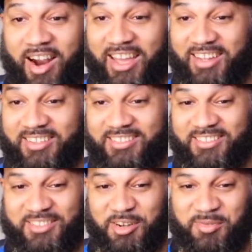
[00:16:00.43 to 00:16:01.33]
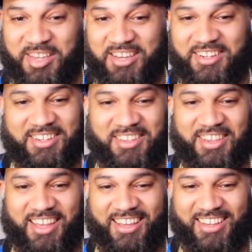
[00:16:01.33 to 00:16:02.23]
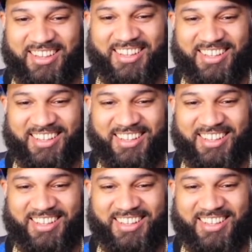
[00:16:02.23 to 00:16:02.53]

right. You know what I'm saying? Like,